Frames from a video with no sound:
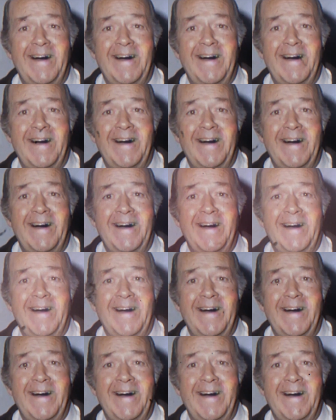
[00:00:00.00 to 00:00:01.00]
And when the
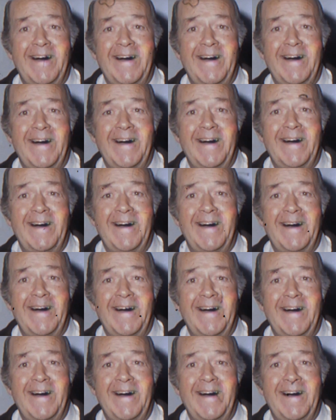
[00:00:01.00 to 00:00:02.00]
director, a
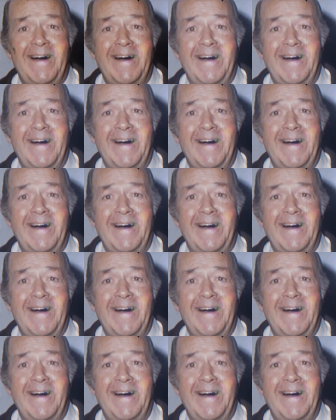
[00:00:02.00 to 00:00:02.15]
cameoing